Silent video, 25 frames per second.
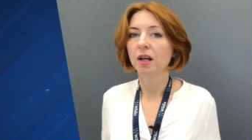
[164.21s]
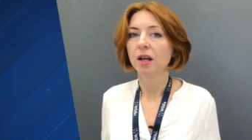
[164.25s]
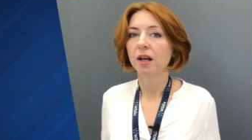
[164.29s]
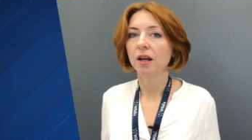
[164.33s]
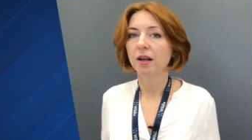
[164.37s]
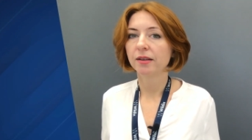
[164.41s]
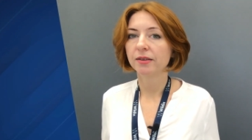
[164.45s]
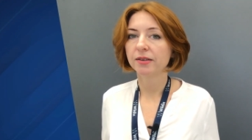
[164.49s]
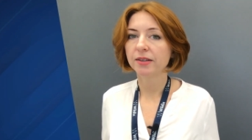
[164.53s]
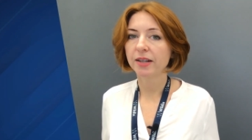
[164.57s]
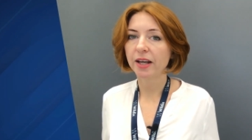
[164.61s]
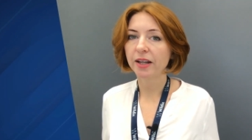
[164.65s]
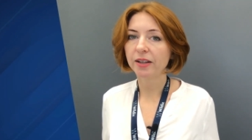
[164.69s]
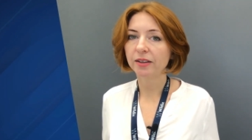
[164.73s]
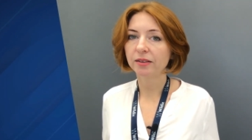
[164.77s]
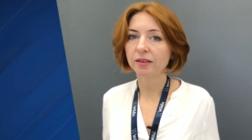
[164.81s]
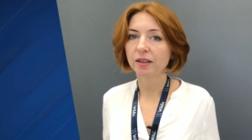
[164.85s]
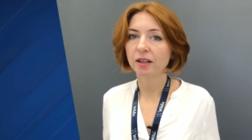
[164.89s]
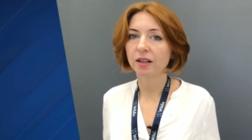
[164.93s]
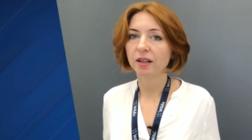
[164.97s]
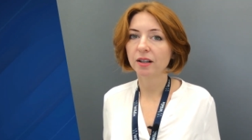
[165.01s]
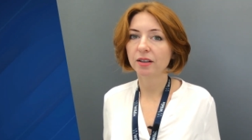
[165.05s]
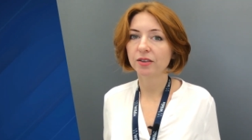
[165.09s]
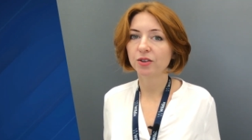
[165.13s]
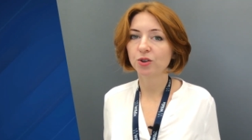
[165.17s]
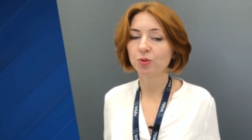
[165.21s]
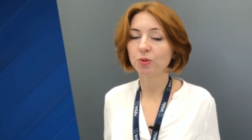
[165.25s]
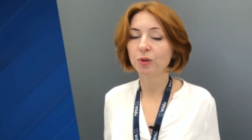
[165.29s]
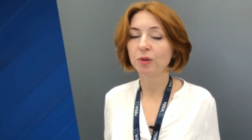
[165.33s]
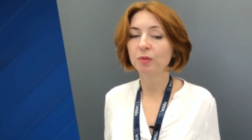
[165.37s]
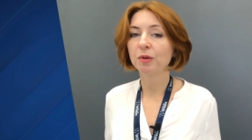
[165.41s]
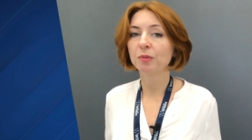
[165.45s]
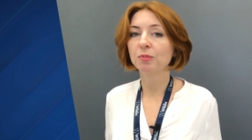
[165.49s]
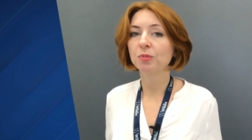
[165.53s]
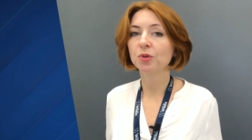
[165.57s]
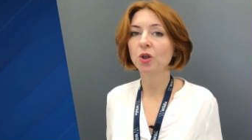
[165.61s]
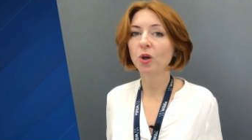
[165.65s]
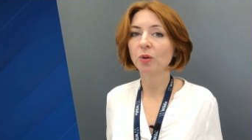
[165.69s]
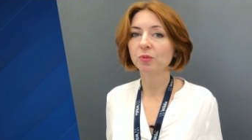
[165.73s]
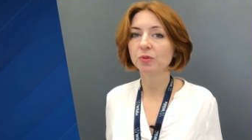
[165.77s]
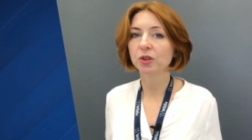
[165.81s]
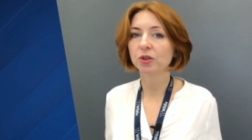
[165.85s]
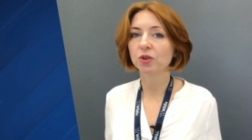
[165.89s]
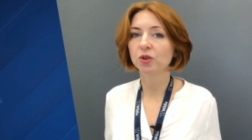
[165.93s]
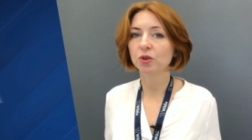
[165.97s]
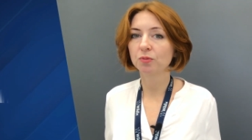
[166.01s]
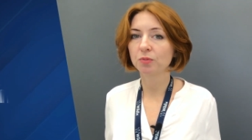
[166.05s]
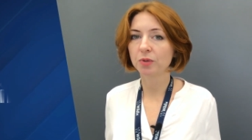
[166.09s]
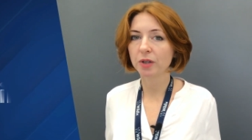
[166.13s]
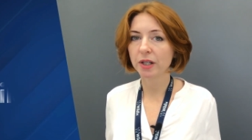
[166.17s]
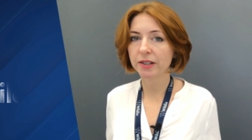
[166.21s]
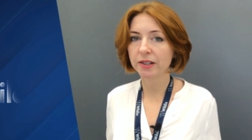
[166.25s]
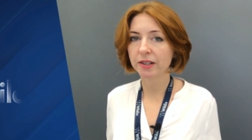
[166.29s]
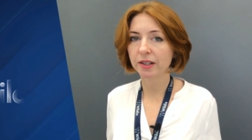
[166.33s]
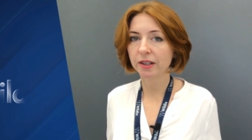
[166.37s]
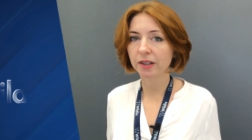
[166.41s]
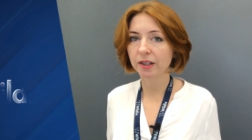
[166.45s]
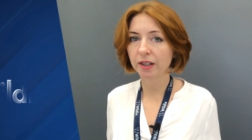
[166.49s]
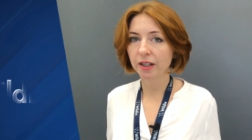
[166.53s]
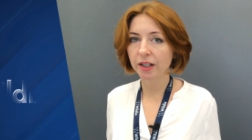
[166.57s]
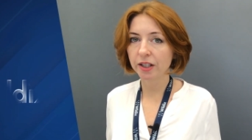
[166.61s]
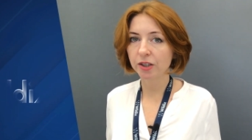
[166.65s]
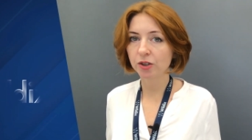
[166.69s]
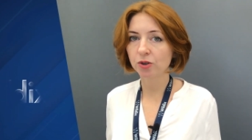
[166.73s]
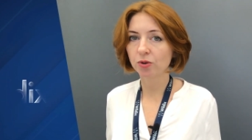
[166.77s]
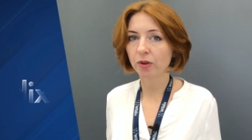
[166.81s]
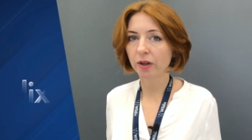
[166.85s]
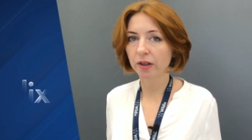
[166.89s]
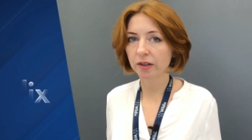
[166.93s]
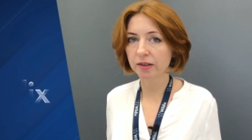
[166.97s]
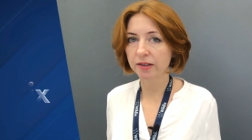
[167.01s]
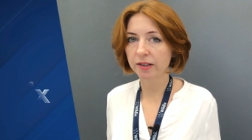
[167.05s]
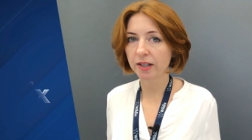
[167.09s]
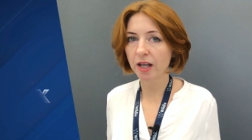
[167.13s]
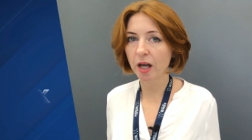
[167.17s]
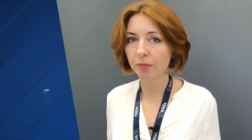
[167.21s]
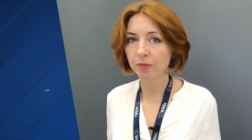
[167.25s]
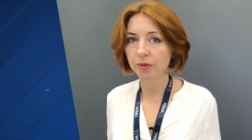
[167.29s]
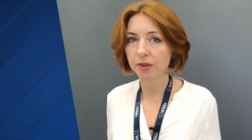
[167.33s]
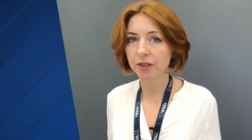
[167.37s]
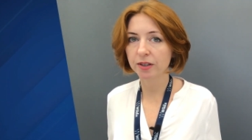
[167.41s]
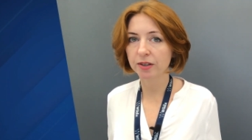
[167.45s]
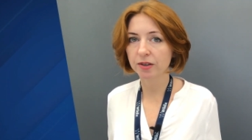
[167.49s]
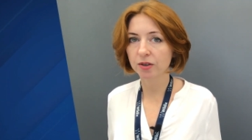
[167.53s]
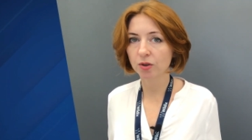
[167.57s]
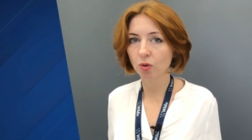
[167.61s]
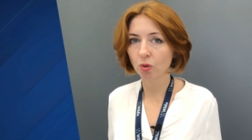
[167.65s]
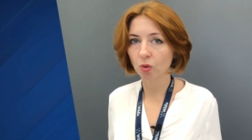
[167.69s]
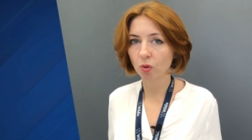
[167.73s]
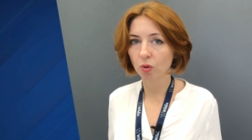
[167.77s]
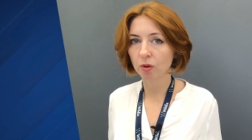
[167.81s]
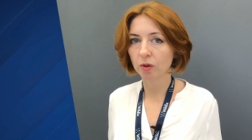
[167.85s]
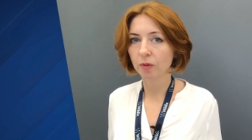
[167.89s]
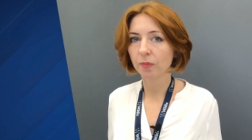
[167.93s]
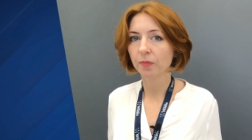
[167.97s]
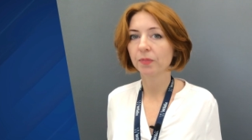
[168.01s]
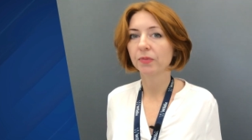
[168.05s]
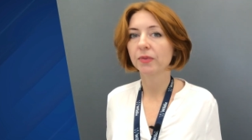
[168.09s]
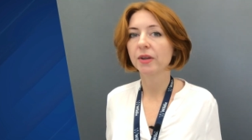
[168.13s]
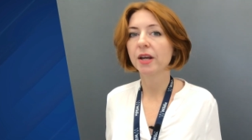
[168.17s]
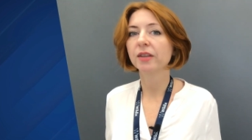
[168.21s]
And then you will be prompted to press a key to accept this call,